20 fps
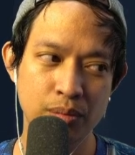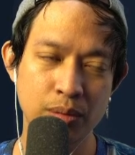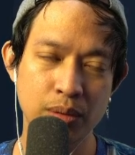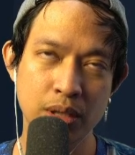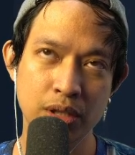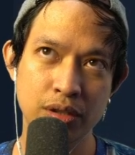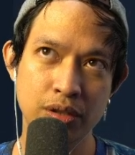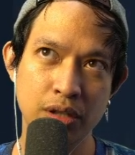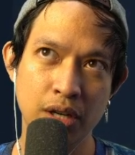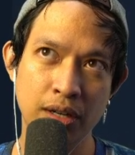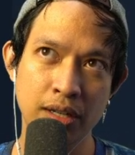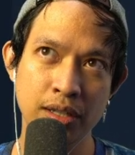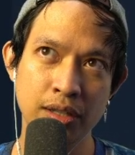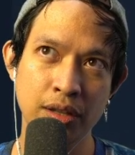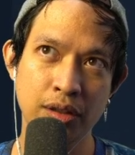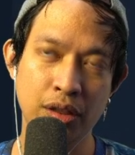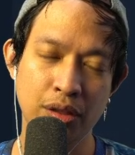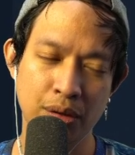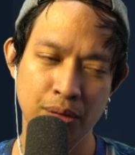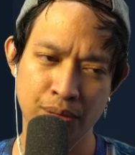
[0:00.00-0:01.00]

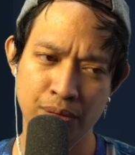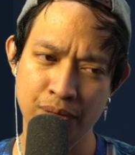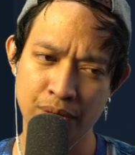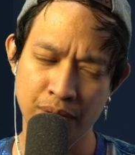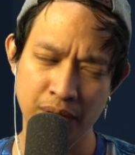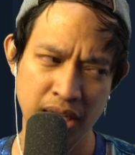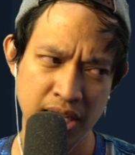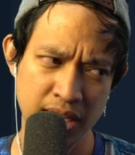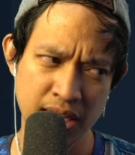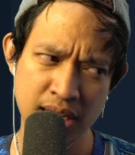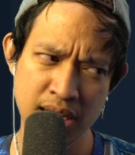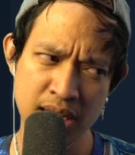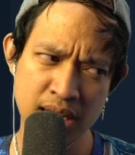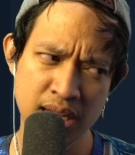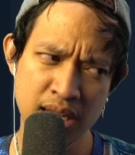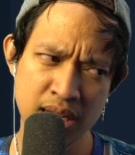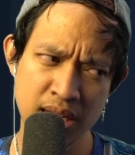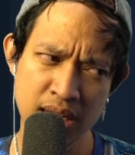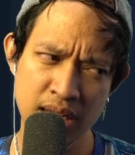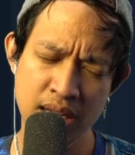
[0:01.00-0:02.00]
3?
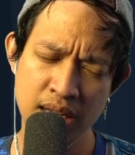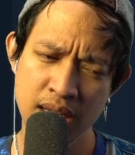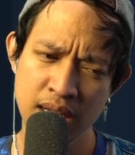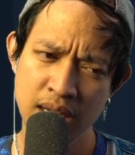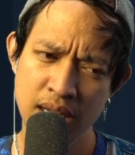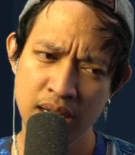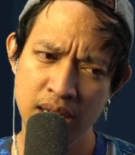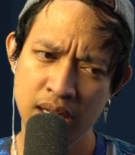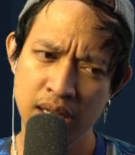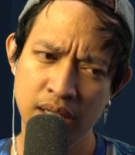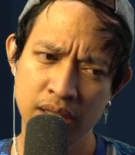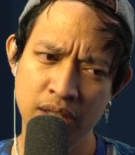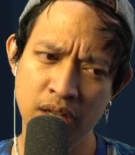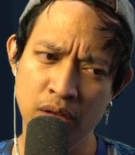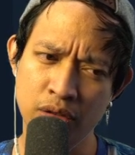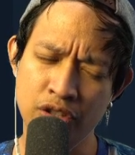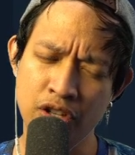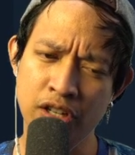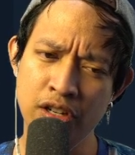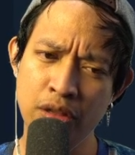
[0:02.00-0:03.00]
No,
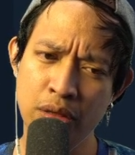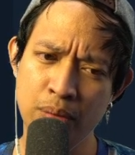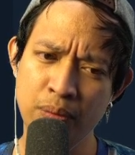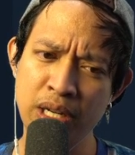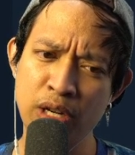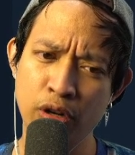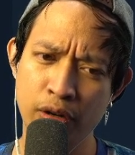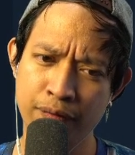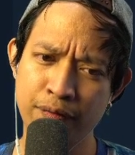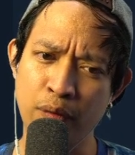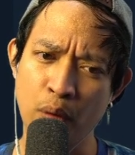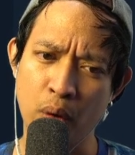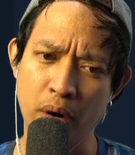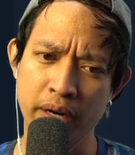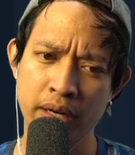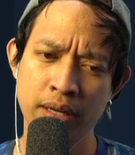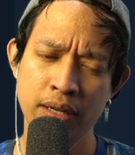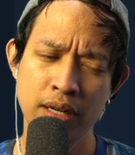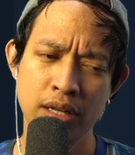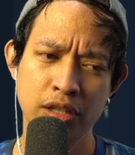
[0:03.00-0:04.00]
turn 3 or 4.
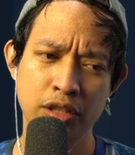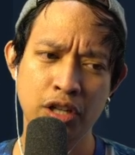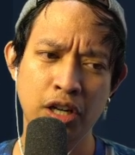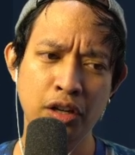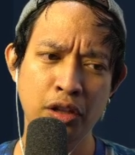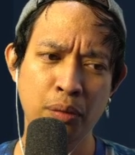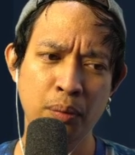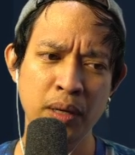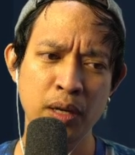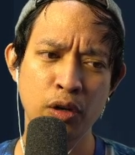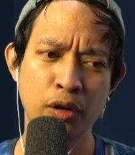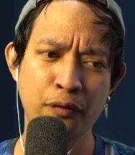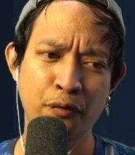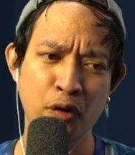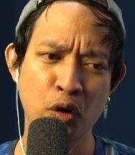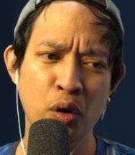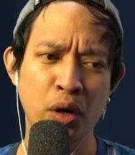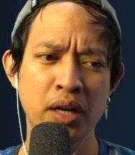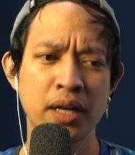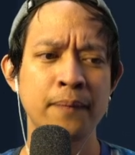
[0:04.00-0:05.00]
Turn 3 or
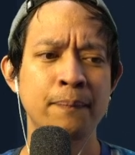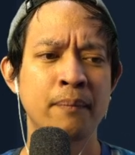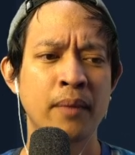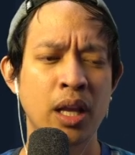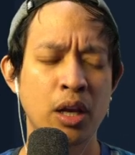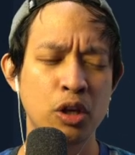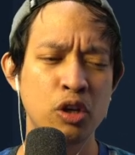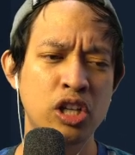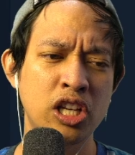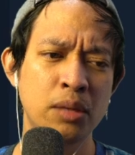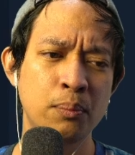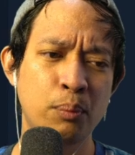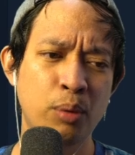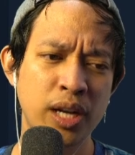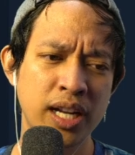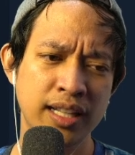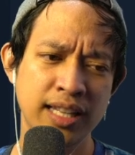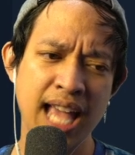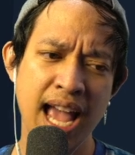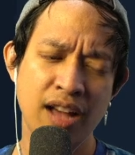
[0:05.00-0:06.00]
4, you can
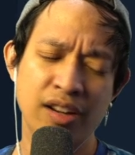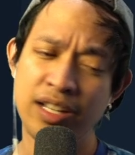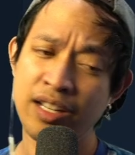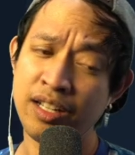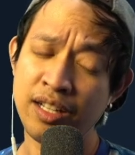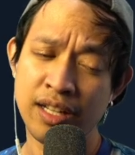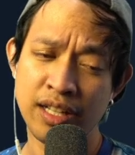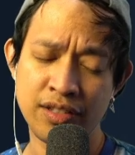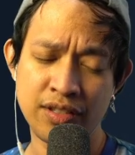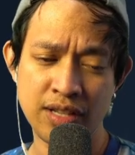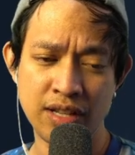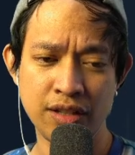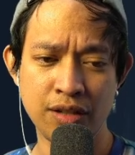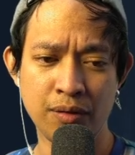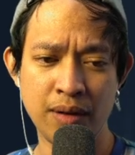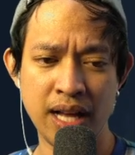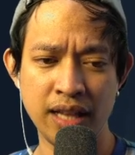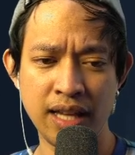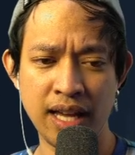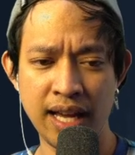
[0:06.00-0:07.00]
bring down a
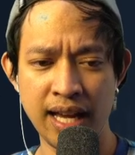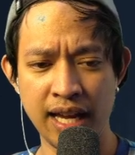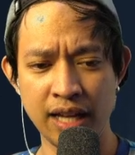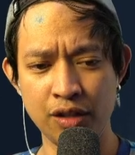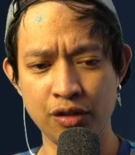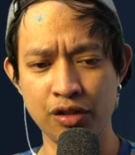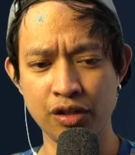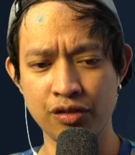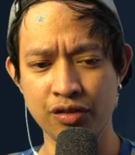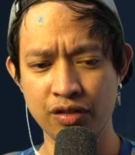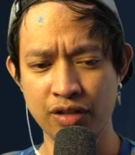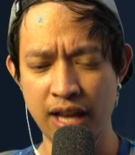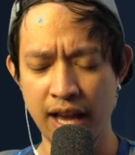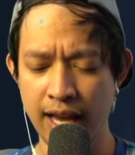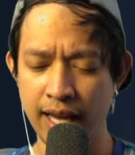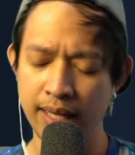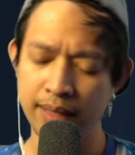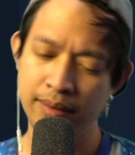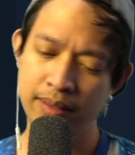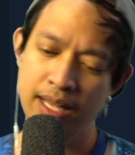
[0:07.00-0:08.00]
Cinderella and just
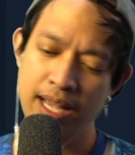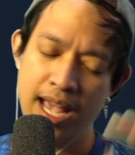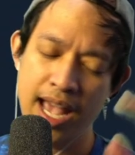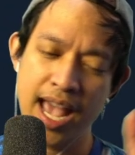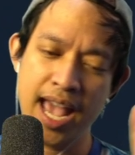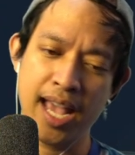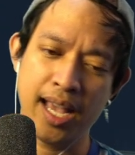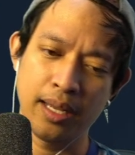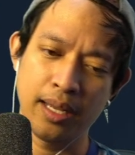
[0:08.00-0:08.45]
say, hey,